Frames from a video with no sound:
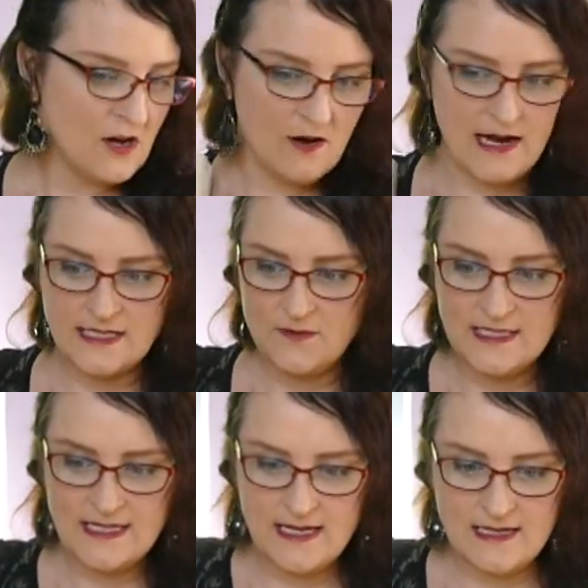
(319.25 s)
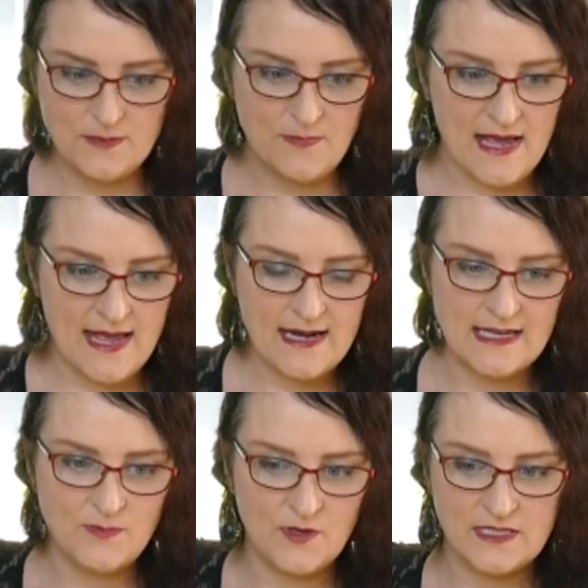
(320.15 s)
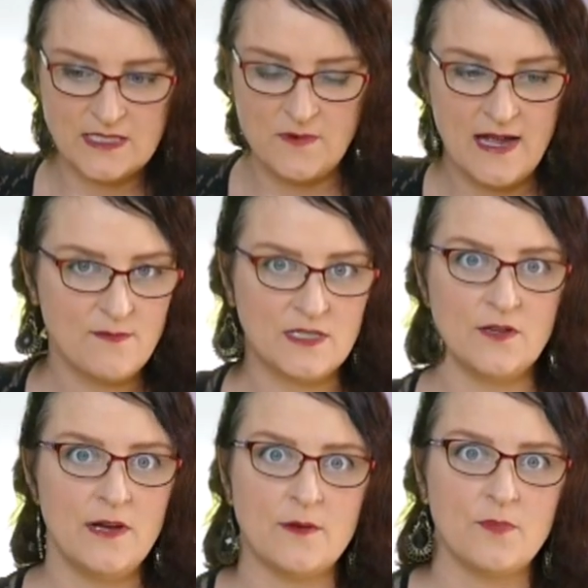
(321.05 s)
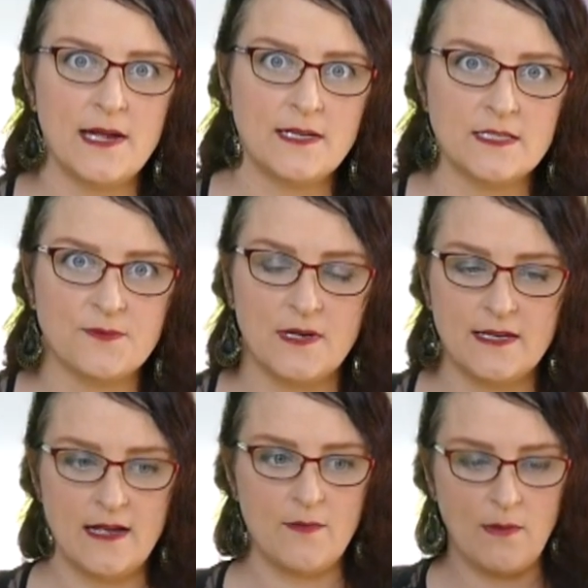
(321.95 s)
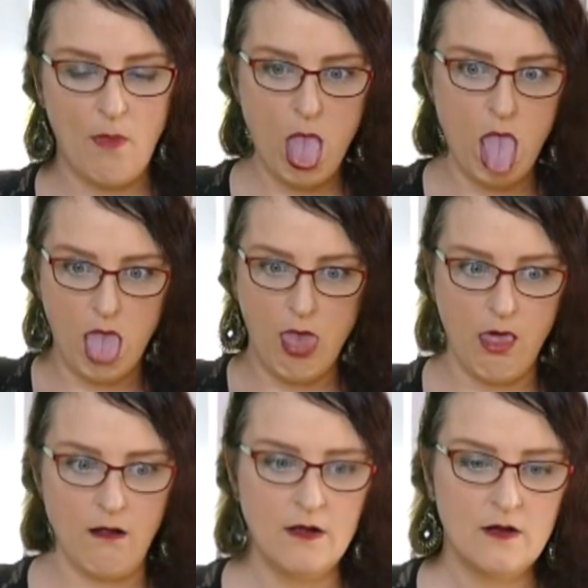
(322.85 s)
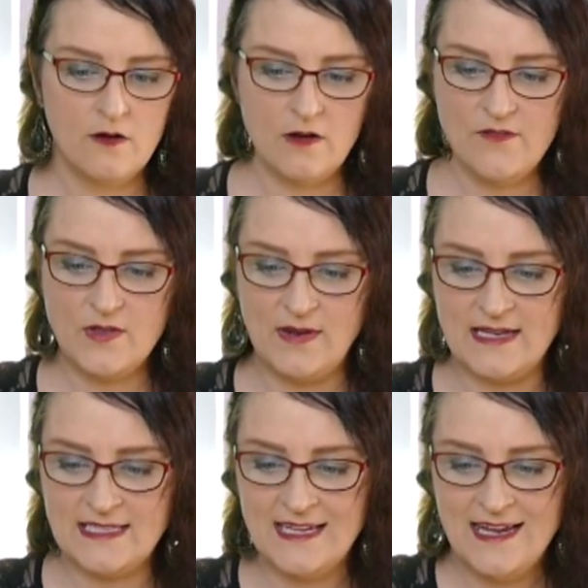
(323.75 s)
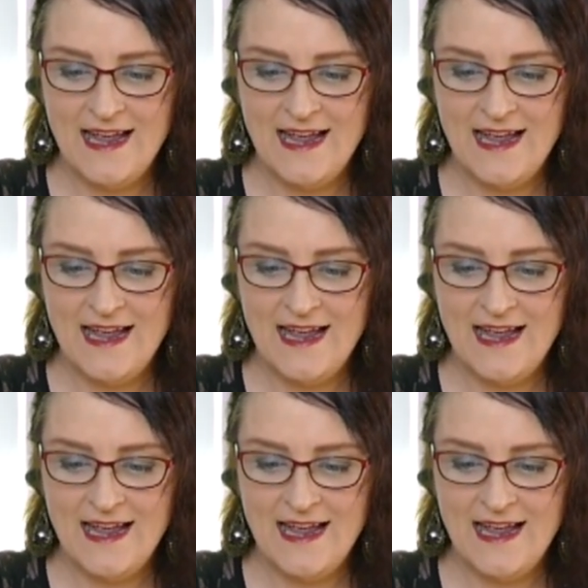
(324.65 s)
Alright, so we've seen this bag. Let's put this away. I'm so out of practice right now. I'm like all over the place.